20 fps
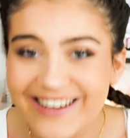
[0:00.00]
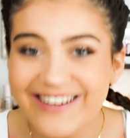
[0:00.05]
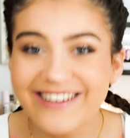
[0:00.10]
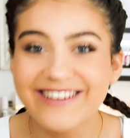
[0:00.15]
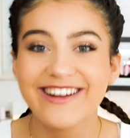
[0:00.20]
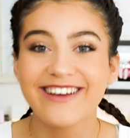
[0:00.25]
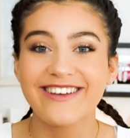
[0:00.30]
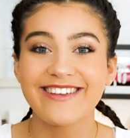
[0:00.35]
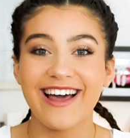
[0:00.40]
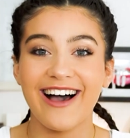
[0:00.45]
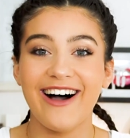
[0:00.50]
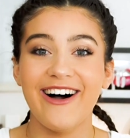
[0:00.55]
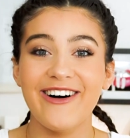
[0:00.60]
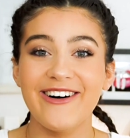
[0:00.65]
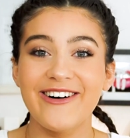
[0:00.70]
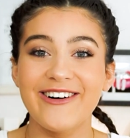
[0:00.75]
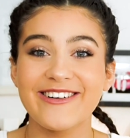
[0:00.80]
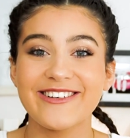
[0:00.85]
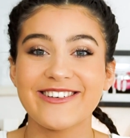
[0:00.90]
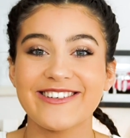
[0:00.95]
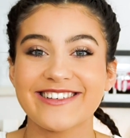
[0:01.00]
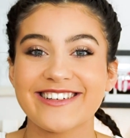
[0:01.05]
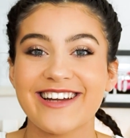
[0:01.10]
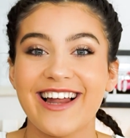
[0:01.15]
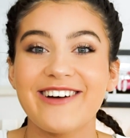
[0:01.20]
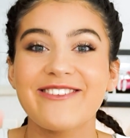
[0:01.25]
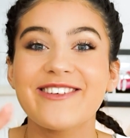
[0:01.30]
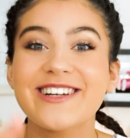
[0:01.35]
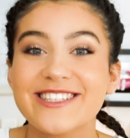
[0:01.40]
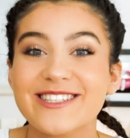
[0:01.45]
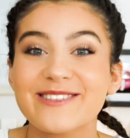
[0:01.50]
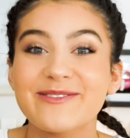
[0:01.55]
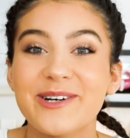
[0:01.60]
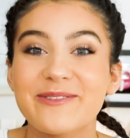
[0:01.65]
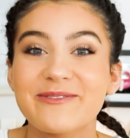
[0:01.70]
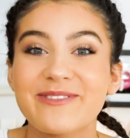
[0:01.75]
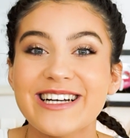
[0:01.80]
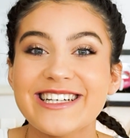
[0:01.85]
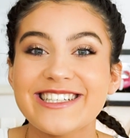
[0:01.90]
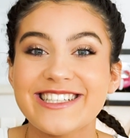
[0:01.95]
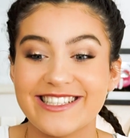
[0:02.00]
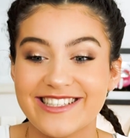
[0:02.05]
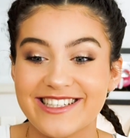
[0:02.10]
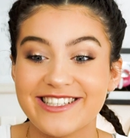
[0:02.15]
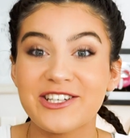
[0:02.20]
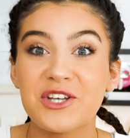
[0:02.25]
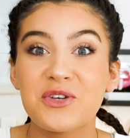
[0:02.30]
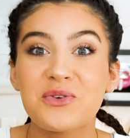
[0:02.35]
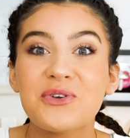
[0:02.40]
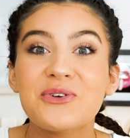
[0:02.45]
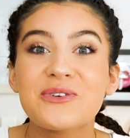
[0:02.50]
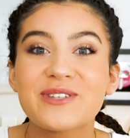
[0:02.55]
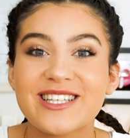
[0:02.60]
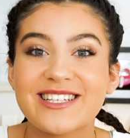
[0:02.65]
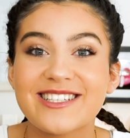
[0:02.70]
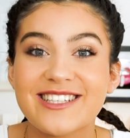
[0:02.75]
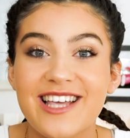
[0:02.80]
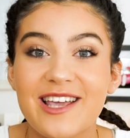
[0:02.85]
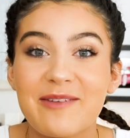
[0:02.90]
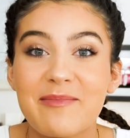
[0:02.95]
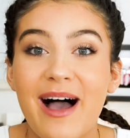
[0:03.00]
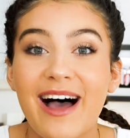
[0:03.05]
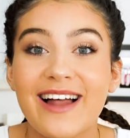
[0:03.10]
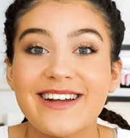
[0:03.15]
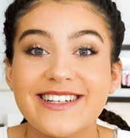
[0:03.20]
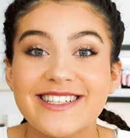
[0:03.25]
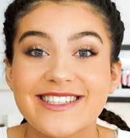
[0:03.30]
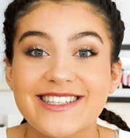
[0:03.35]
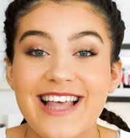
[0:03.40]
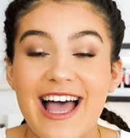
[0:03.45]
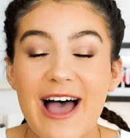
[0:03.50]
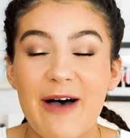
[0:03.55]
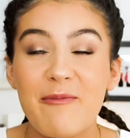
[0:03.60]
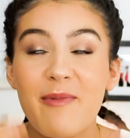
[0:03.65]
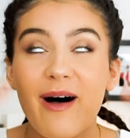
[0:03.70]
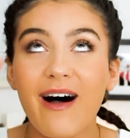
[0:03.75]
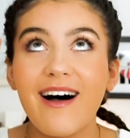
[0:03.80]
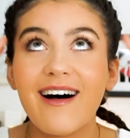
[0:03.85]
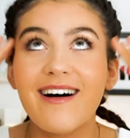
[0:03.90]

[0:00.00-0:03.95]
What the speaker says: you know that awkward like when someone reaches and you use the same hand as them.